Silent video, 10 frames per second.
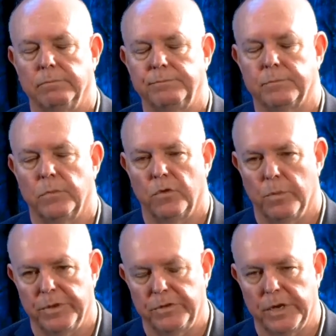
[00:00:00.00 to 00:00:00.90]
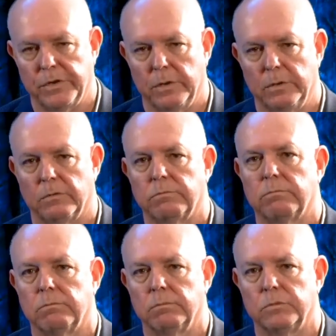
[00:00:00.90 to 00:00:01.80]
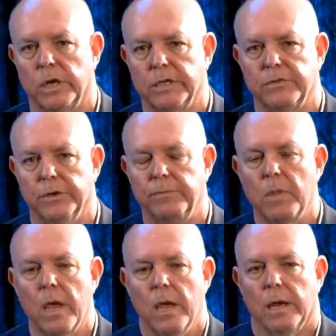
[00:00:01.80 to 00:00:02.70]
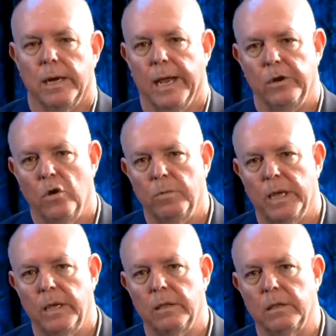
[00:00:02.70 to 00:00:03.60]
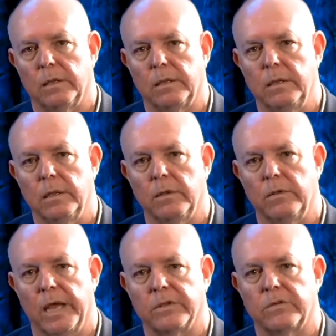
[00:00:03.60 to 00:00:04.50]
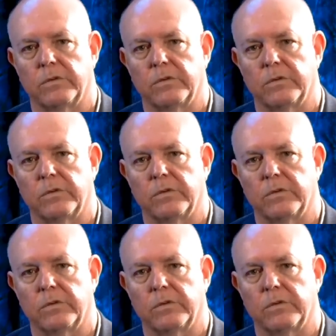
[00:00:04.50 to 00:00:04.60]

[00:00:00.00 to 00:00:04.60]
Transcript: before possession is transferred. Now, normally that's